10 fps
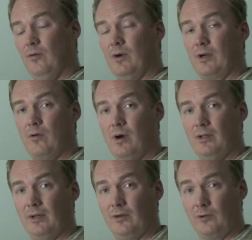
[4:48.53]
what
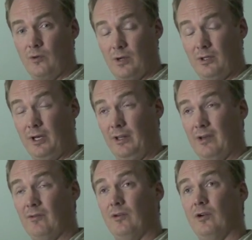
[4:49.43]
quality
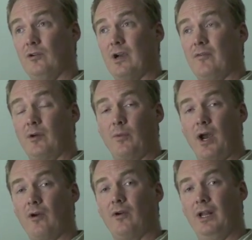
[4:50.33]
level or traffic
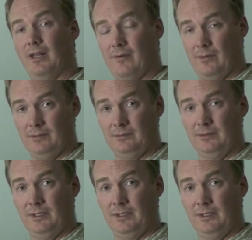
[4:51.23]
priority level